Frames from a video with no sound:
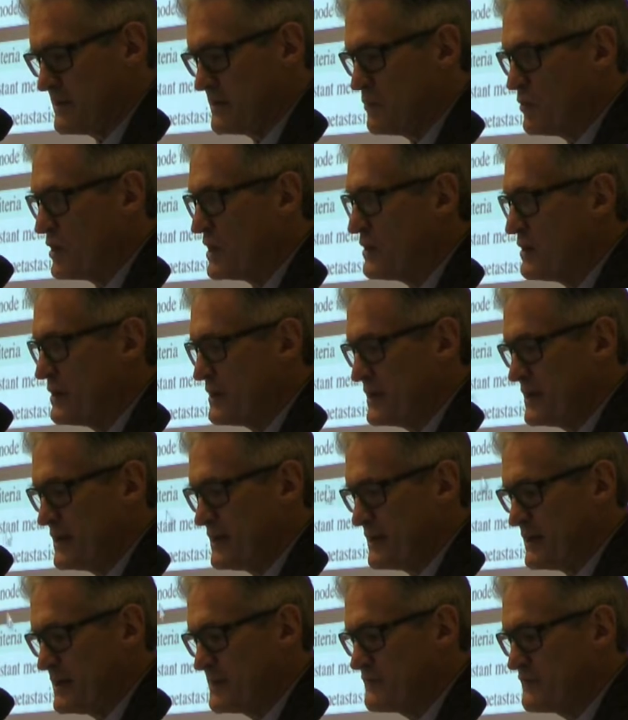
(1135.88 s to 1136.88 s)
whether
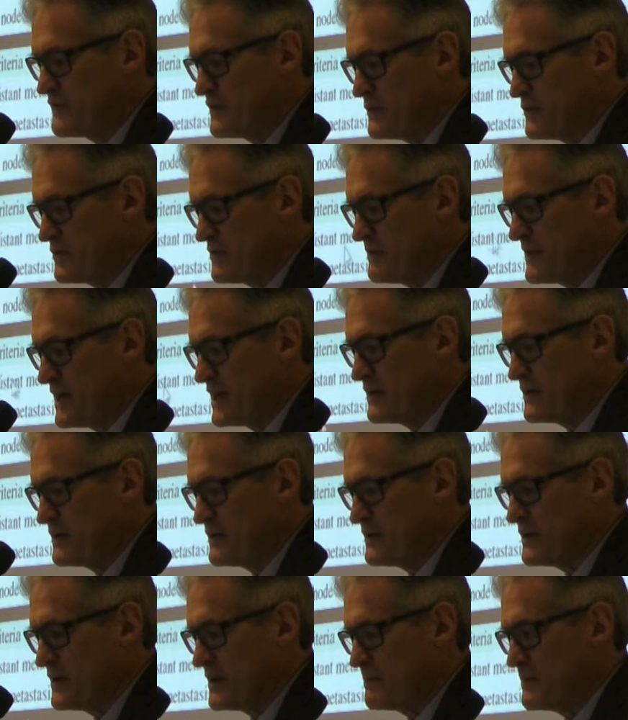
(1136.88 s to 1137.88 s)
the lymph nodes mattered
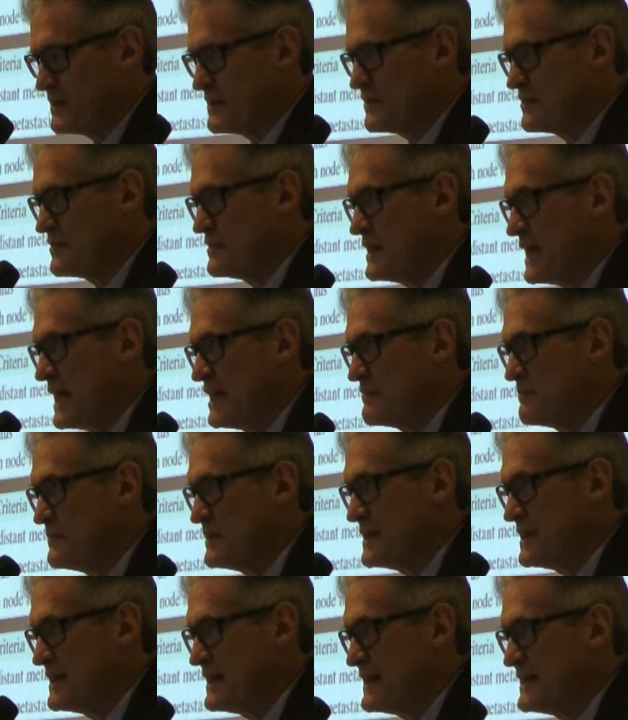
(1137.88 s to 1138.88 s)
or not, because there has
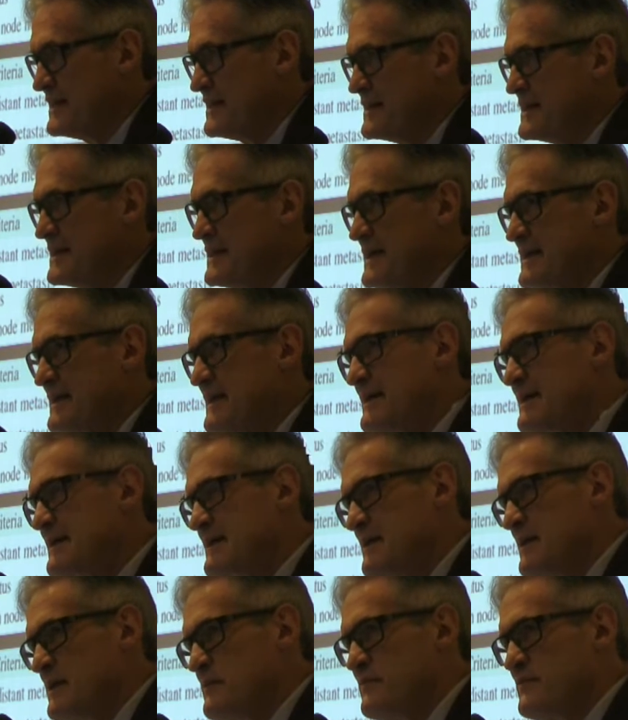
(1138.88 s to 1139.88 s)
been an idea that
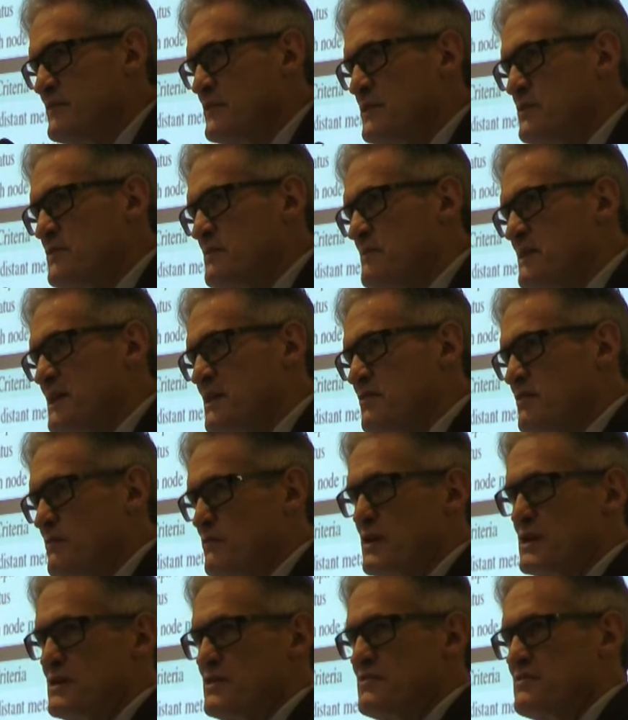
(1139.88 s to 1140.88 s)
lymph nodes means you've
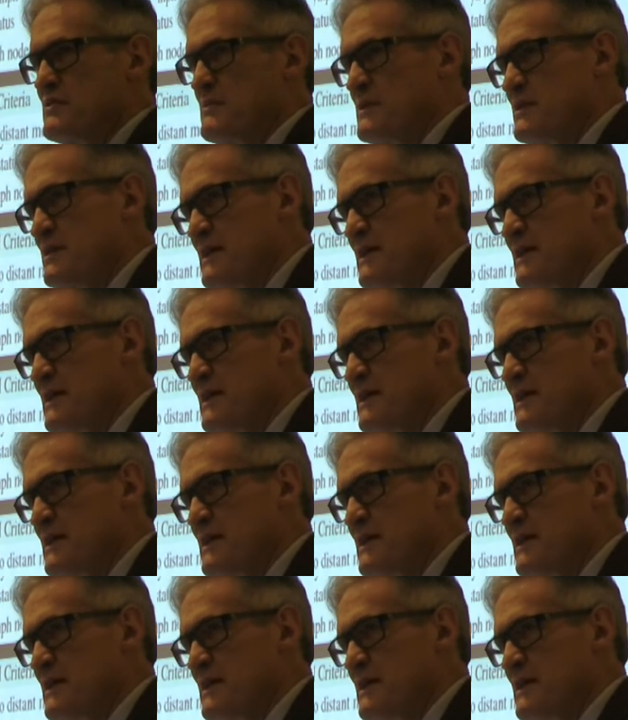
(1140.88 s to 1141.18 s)
got distant